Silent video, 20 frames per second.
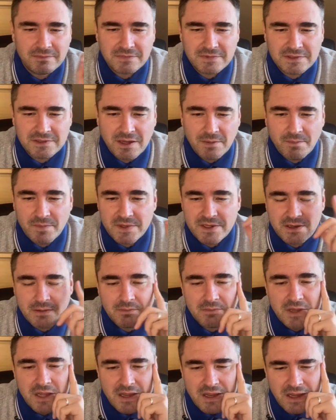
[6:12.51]
some
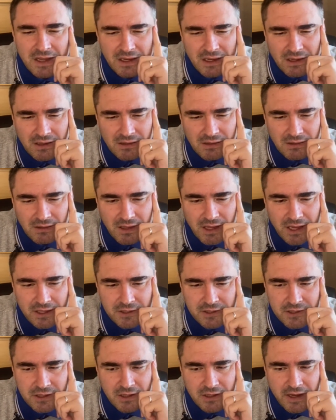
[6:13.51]
some
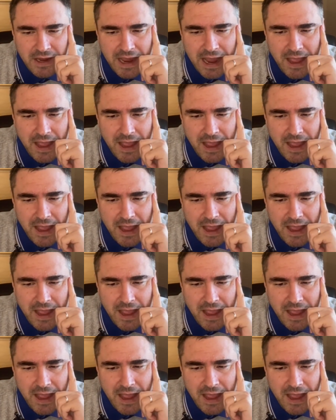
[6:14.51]
clutch gonna